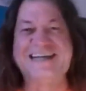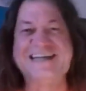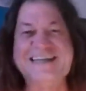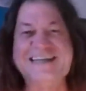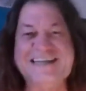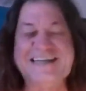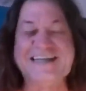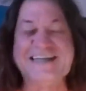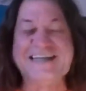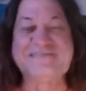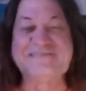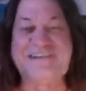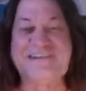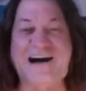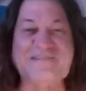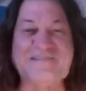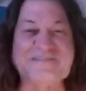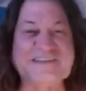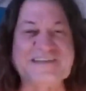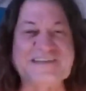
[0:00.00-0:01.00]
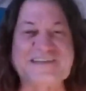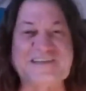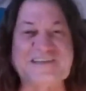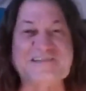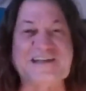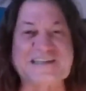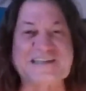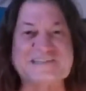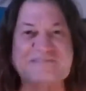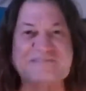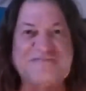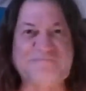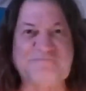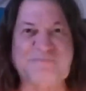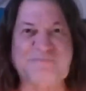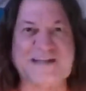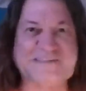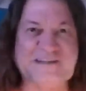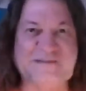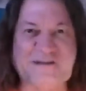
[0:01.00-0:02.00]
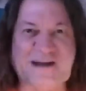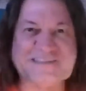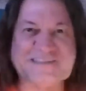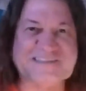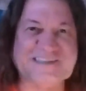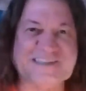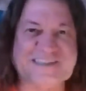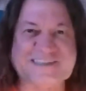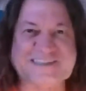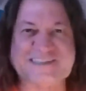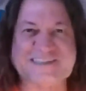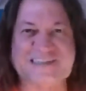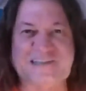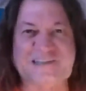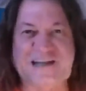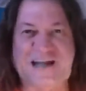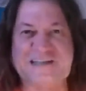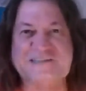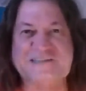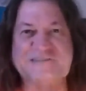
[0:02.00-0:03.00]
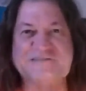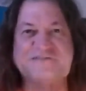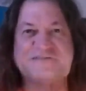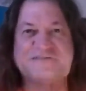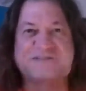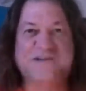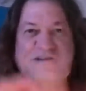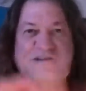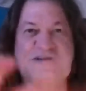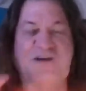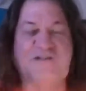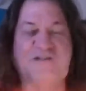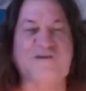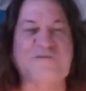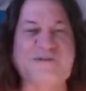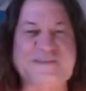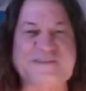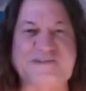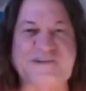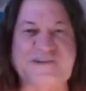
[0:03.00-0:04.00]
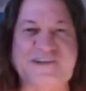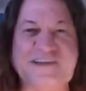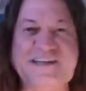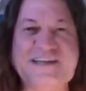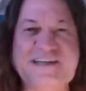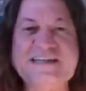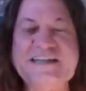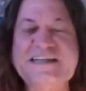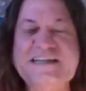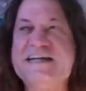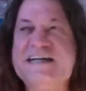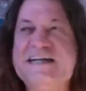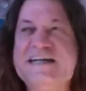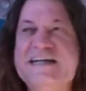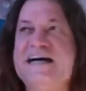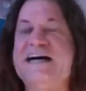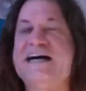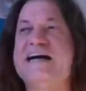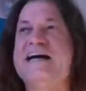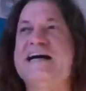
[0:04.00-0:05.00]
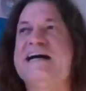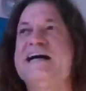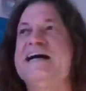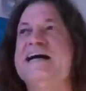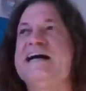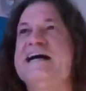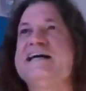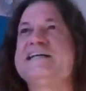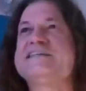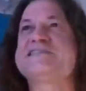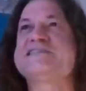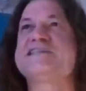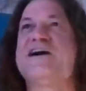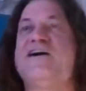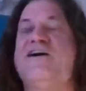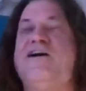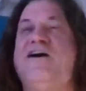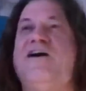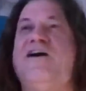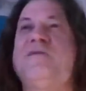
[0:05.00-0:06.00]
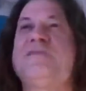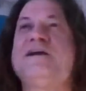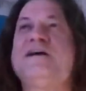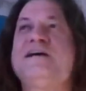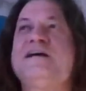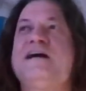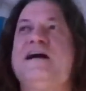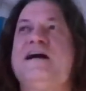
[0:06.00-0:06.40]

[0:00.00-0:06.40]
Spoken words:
involving a lot of mathematics, a lot of trigonometry, and so on.